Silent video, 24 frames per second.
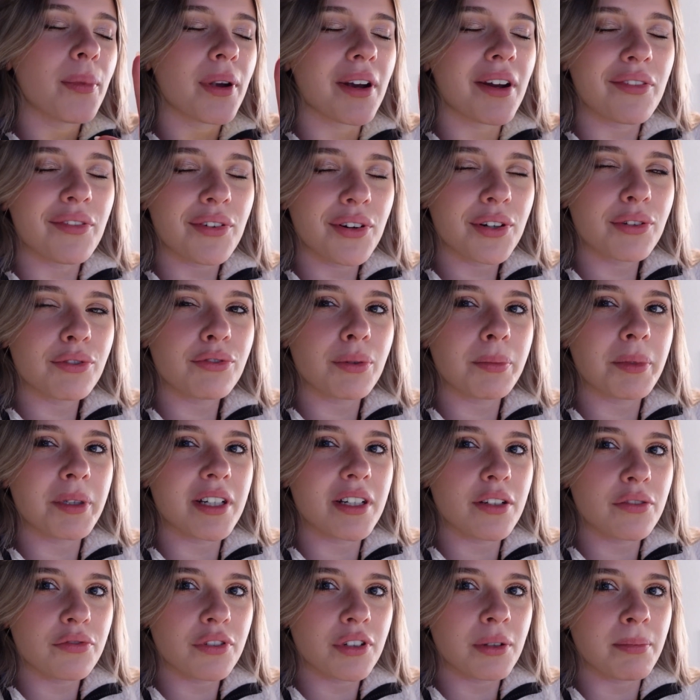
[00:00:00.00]
but I've heard from a
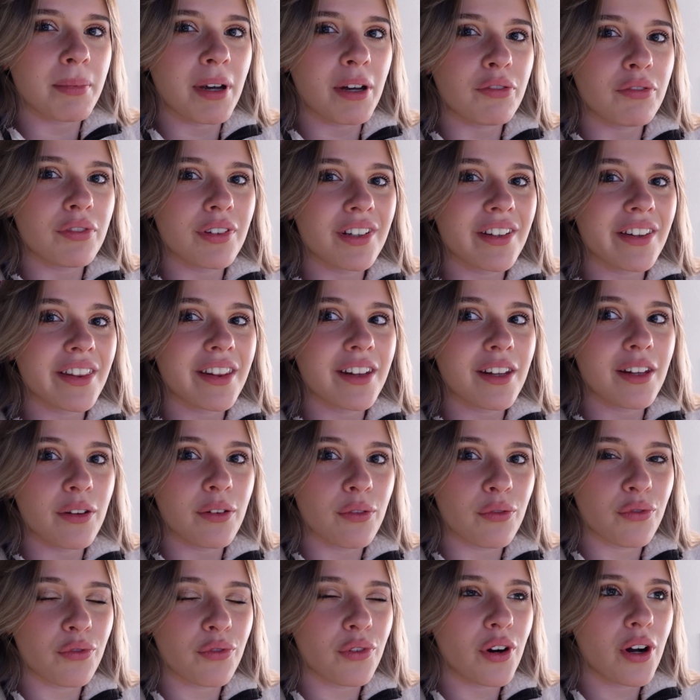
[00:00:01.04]
different method
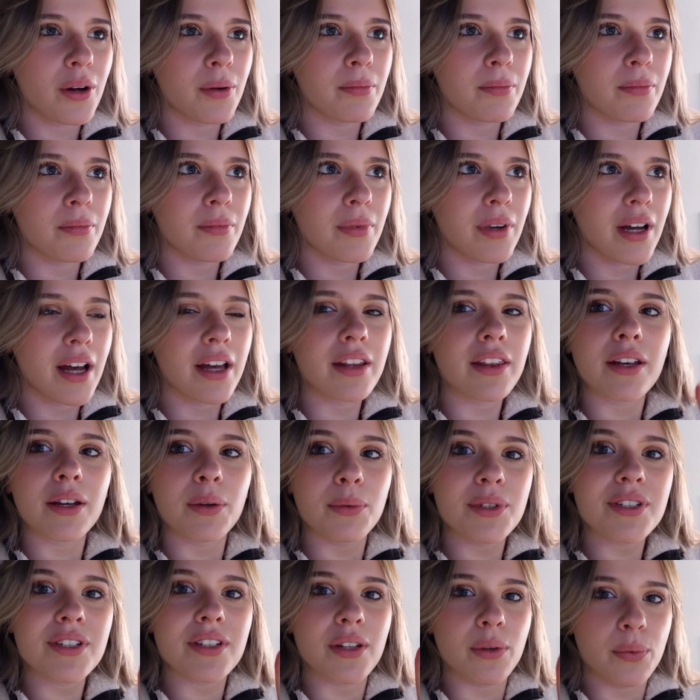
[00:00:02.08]
from, I think it
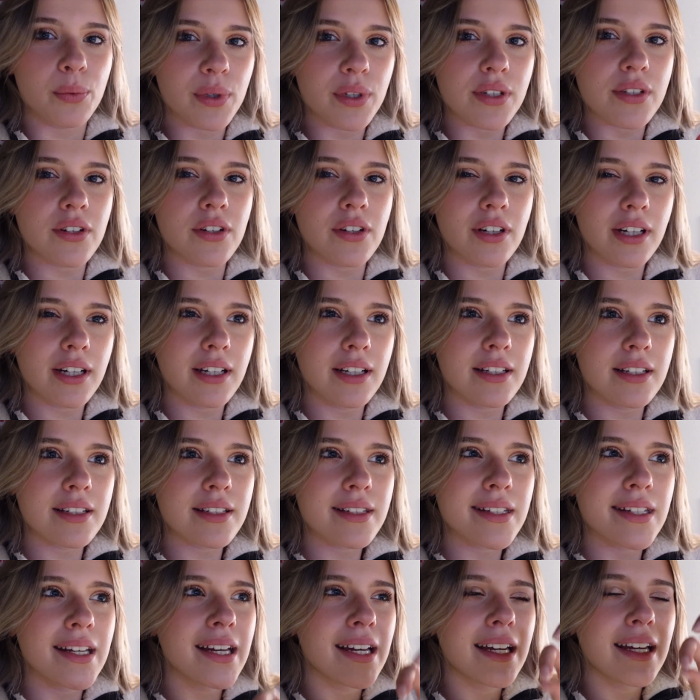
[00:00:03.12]
was the wizard list
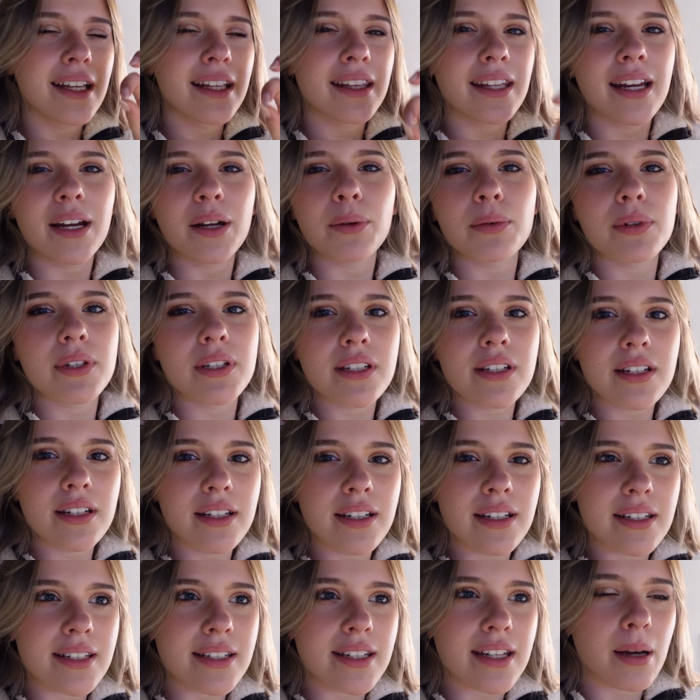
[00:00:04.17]
that I recently
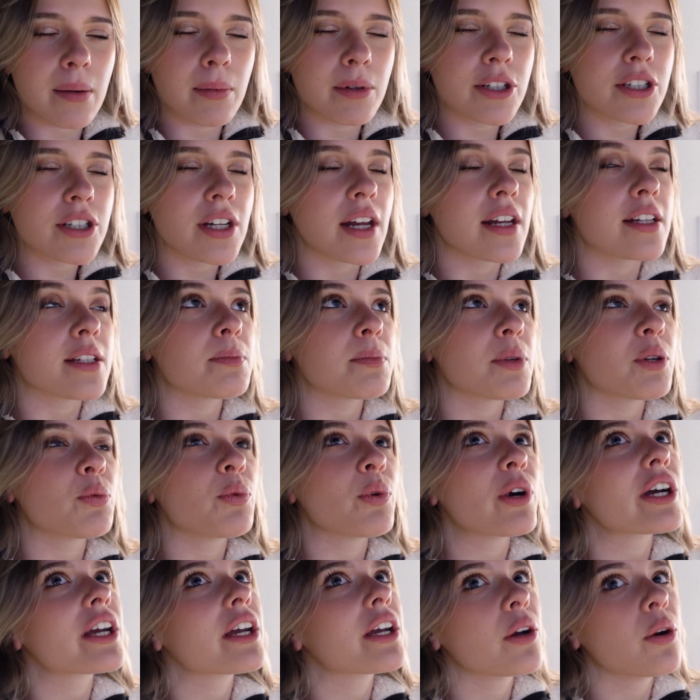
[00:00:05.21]
established, and it's been
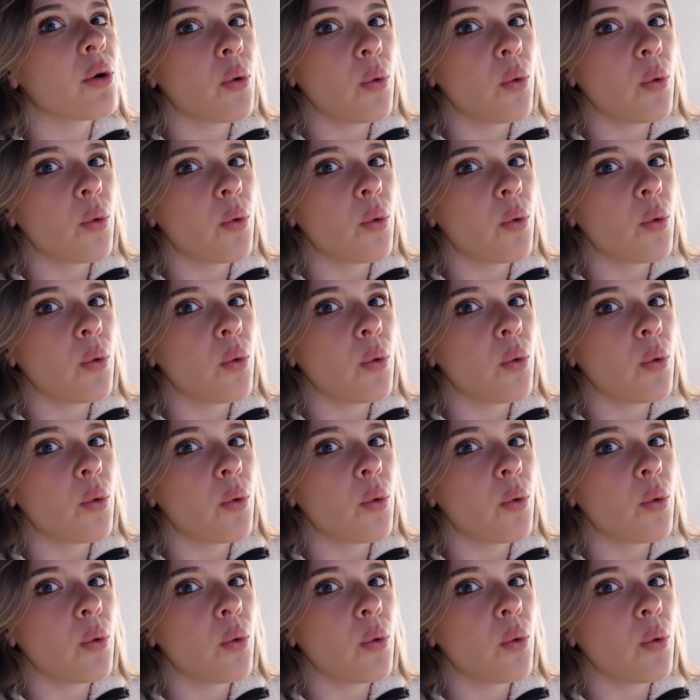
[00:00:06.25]
working